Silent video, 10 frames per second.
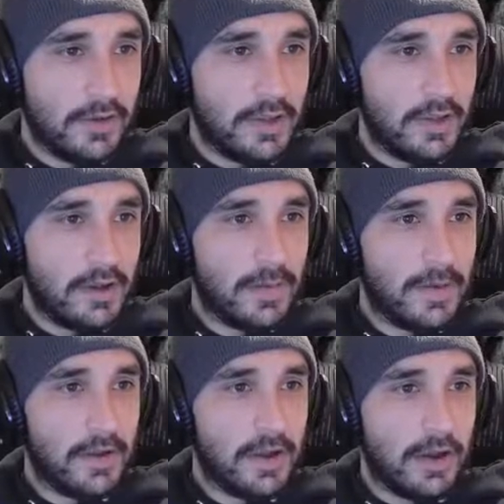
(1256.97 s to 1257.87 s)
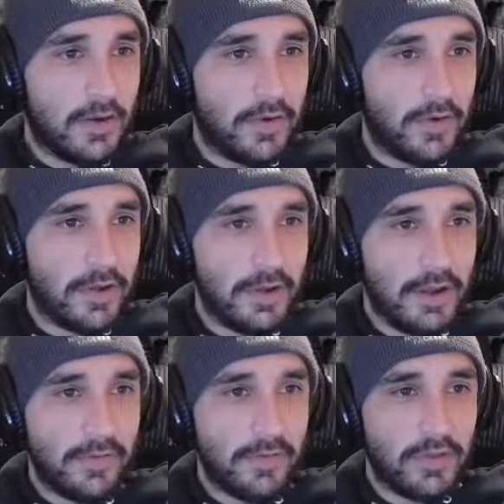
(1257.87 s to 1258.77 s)
here we go.
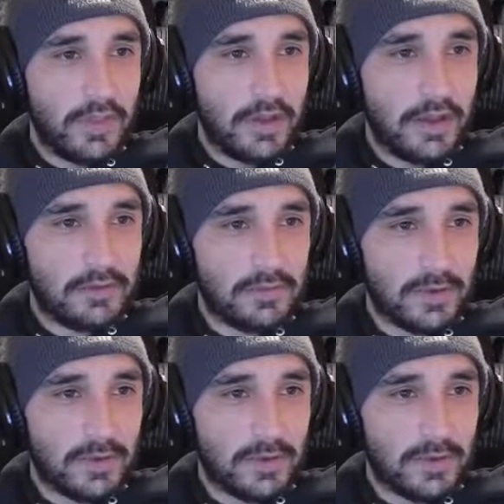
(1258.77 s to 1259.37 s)
Everything has